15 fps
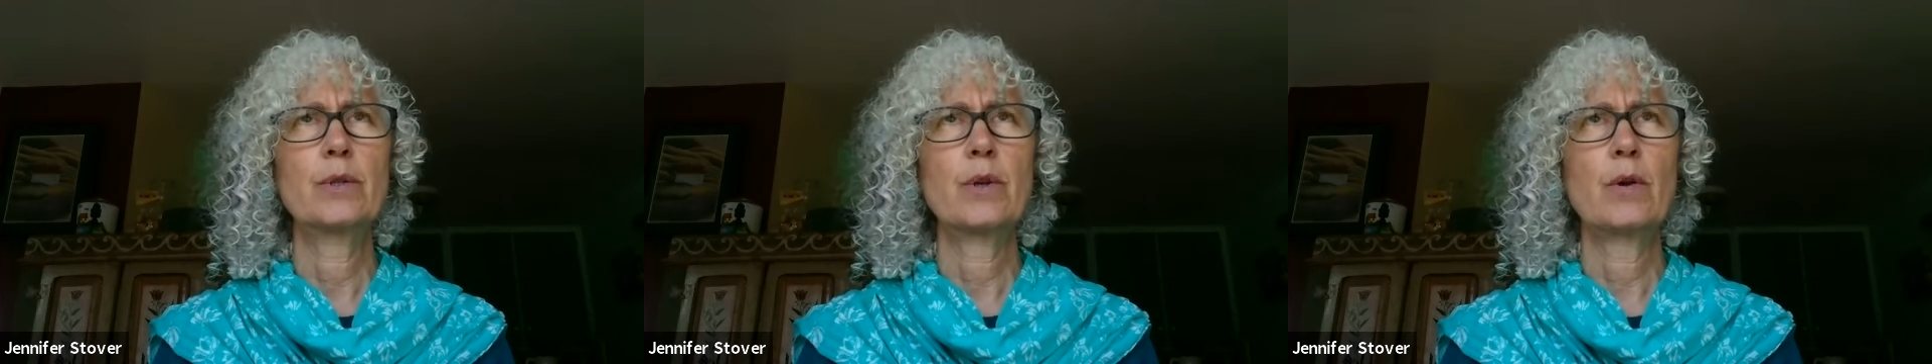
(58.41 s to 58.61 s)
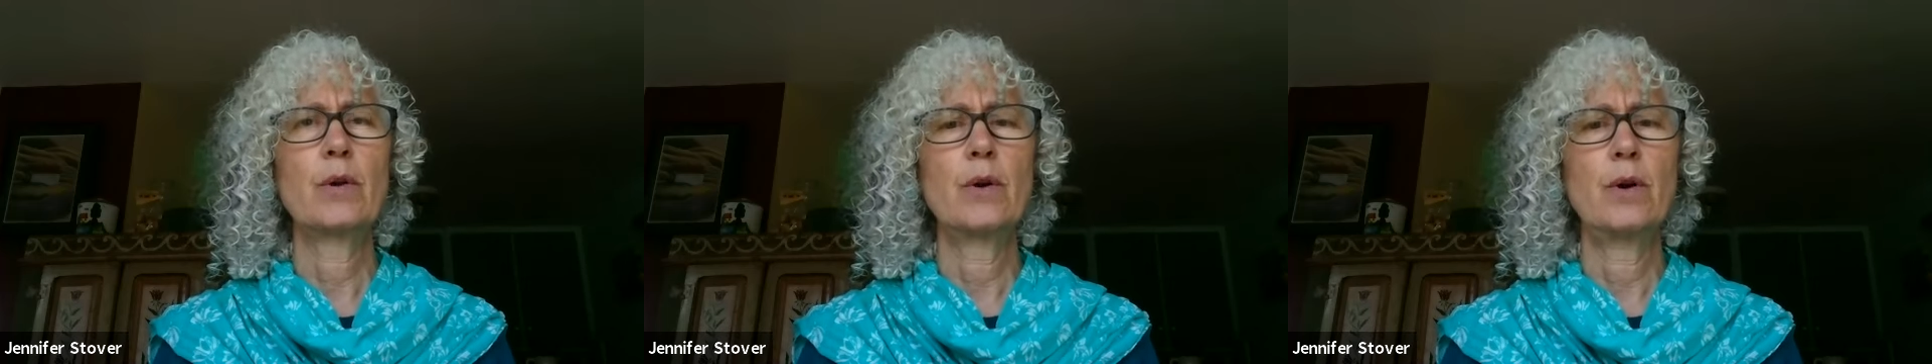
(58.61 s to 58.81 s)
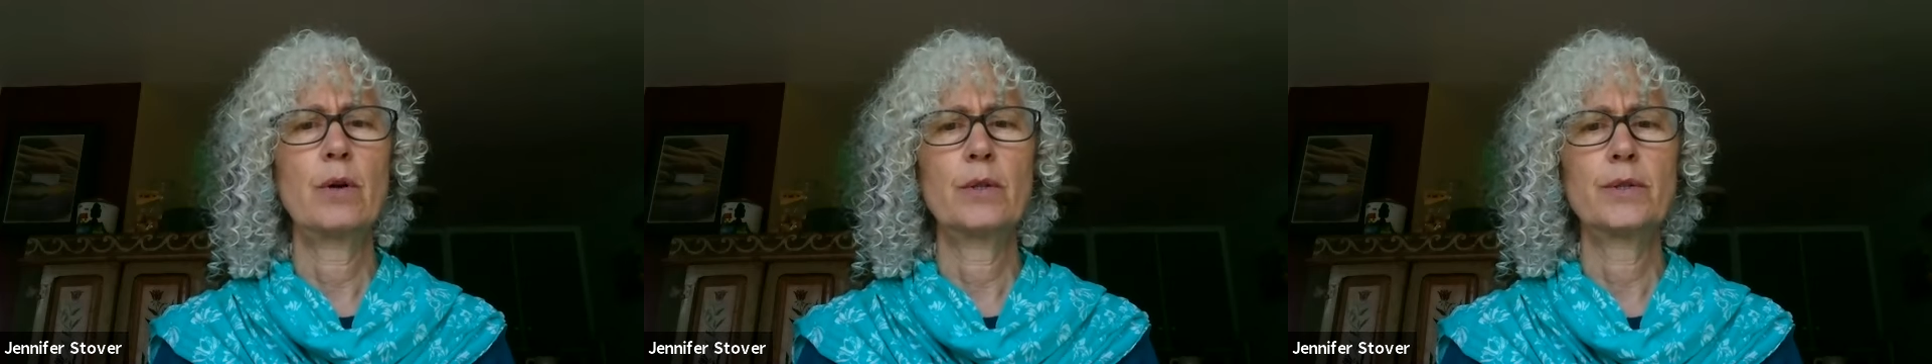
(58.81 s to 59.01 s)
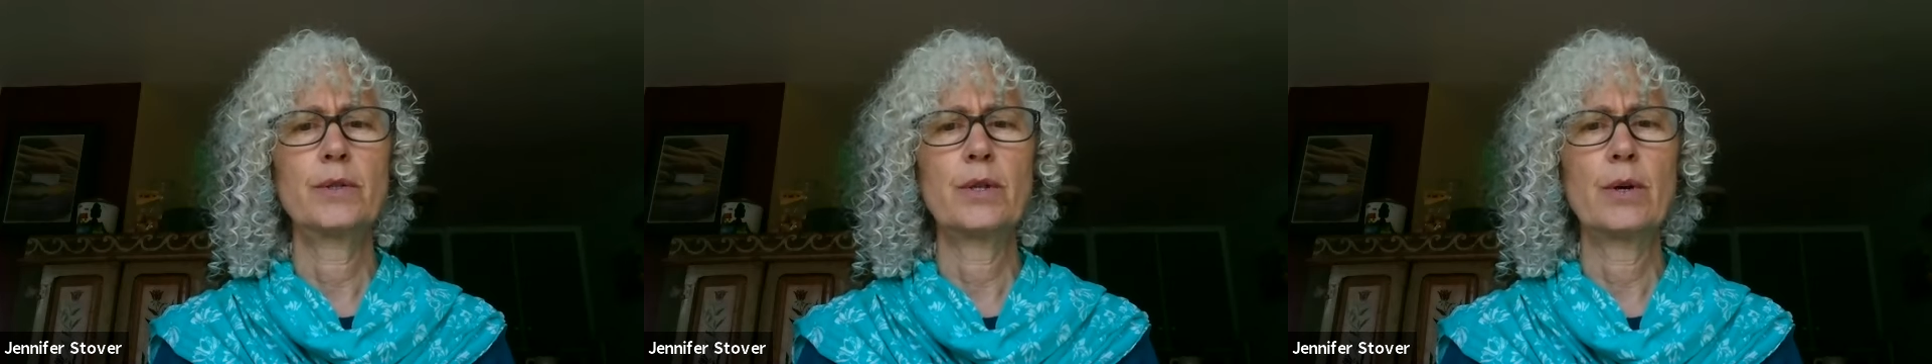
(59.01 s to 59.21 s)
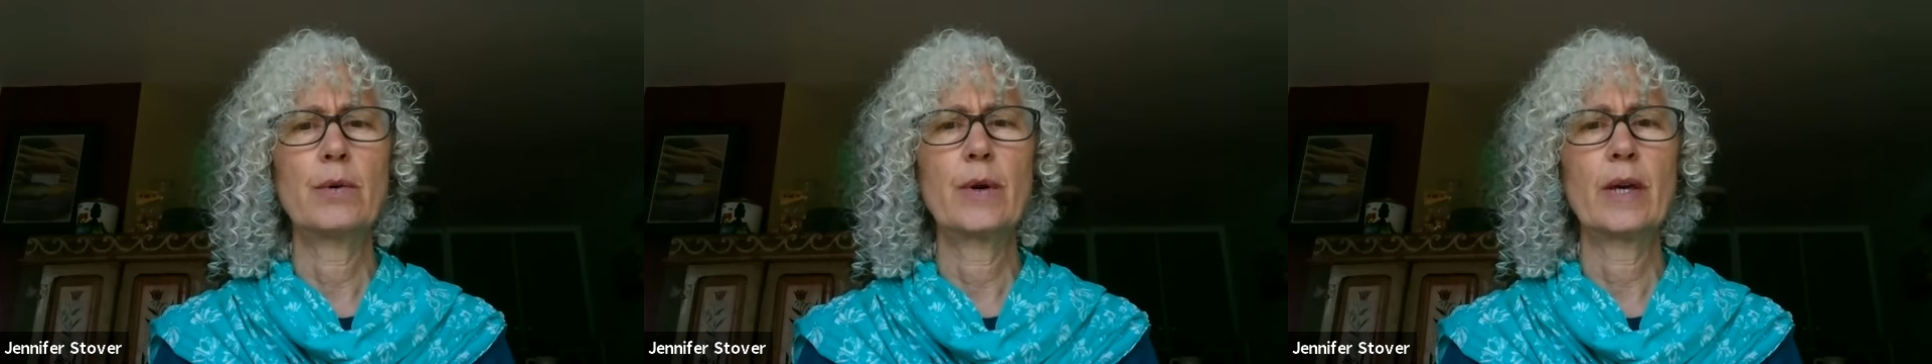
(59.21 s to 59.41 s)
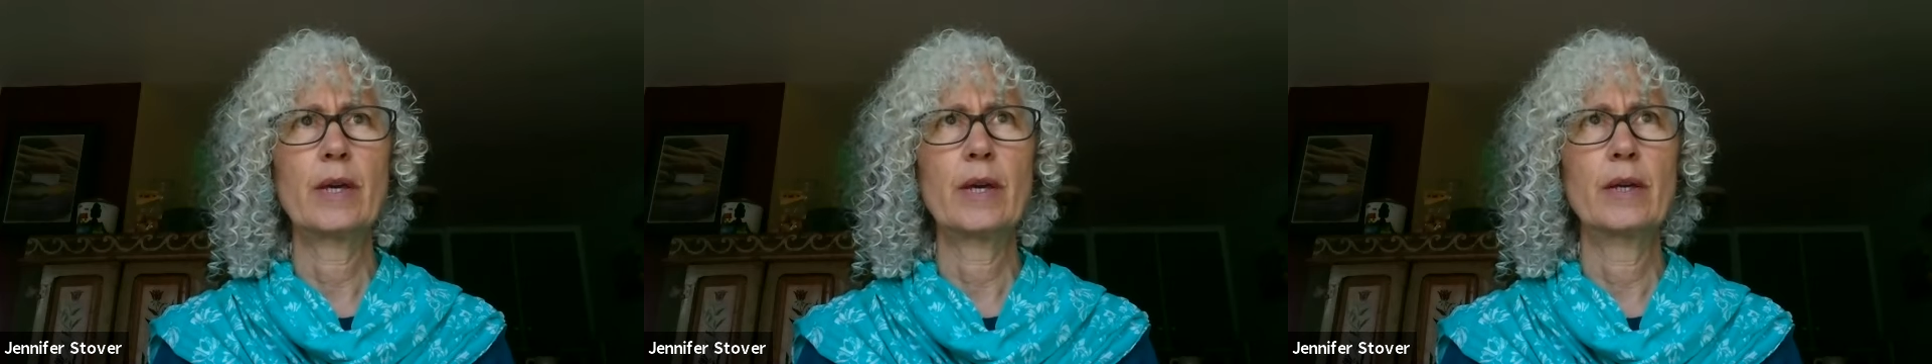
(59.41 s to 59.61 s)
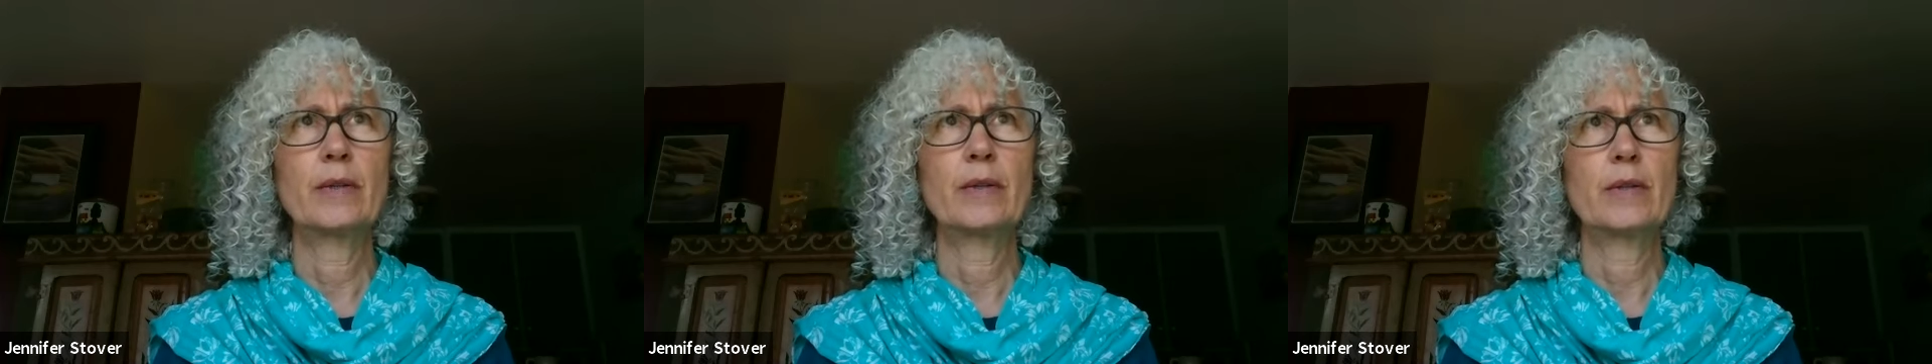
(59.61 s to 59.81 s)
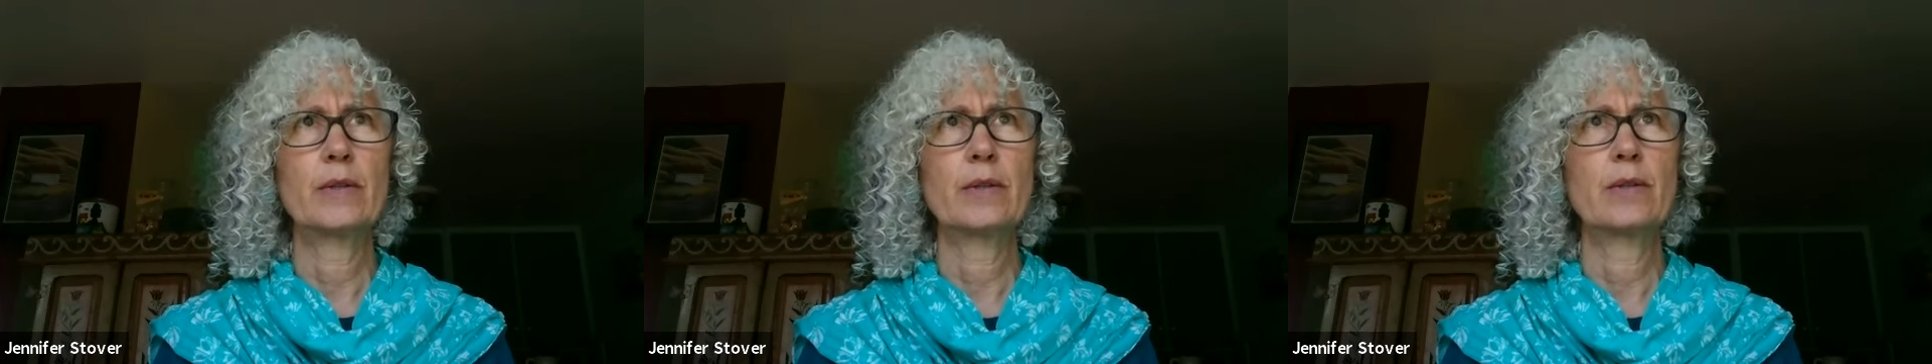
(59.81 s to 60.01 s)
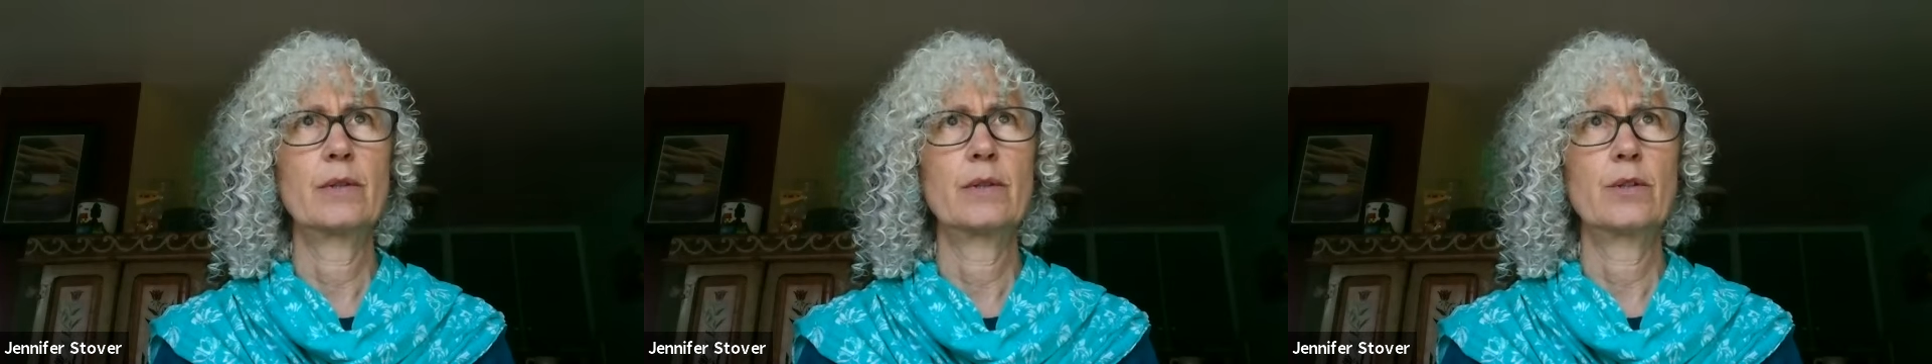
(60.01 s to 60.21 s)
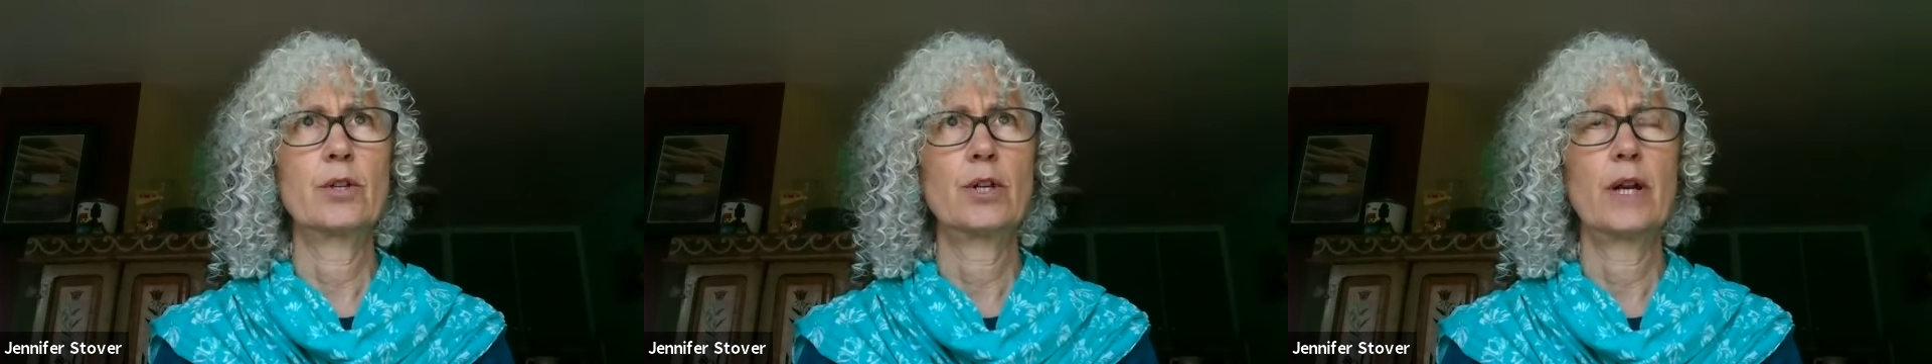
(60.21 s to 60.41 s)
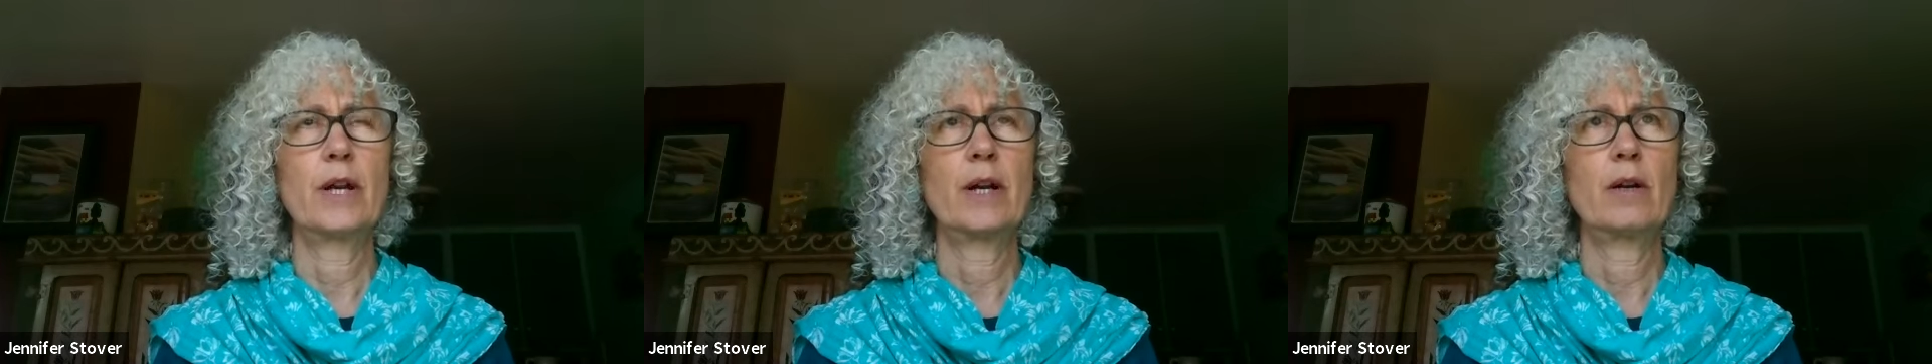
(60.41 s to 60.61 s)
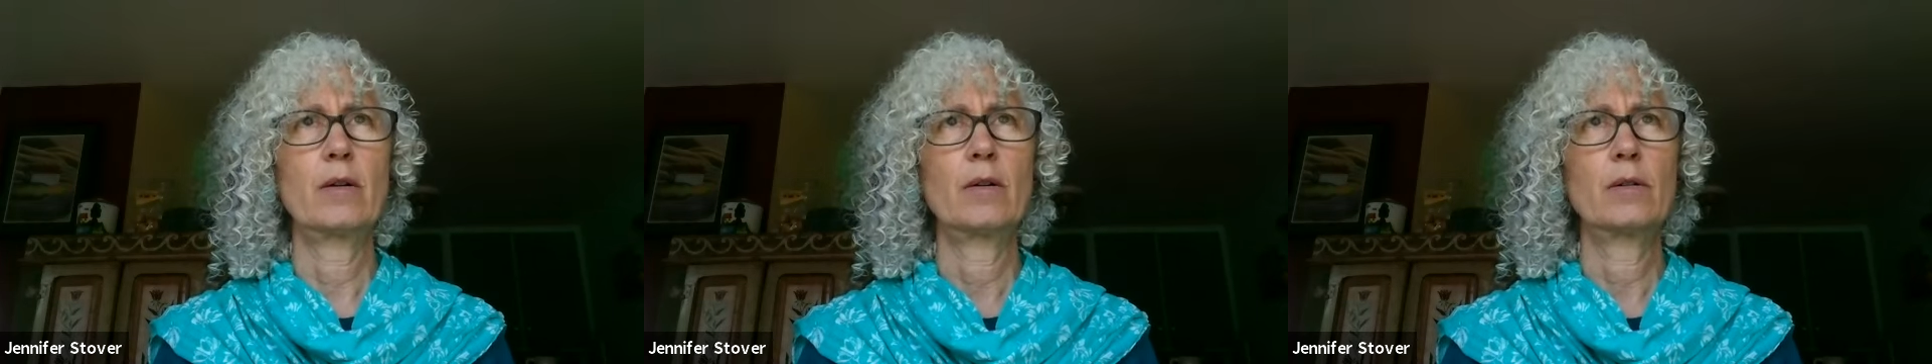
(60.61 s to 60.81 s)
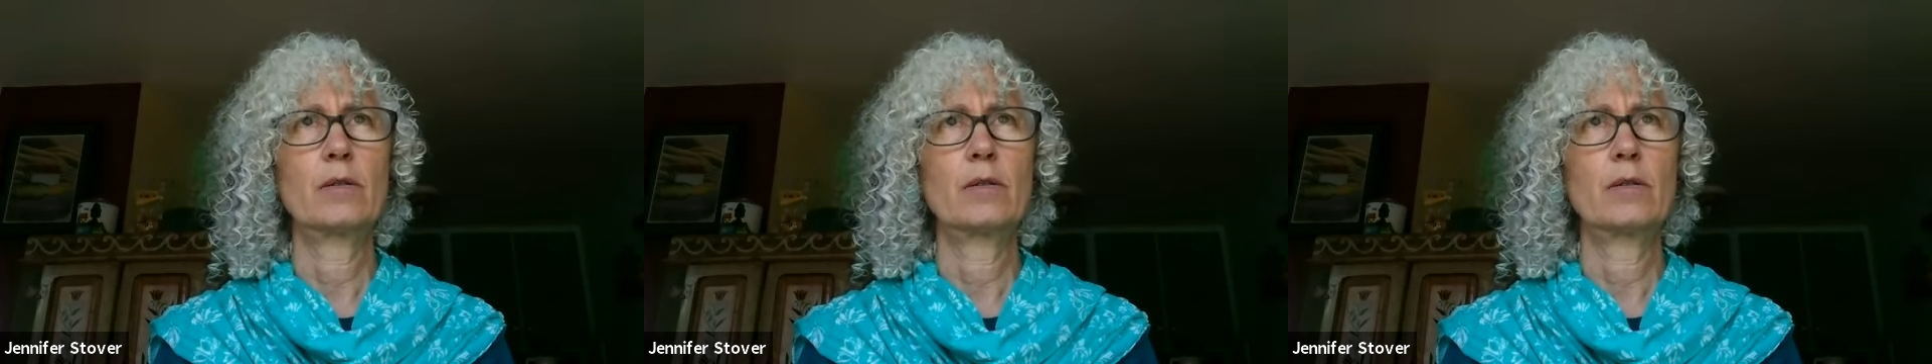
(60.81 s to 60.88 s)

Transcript: are also against the chair.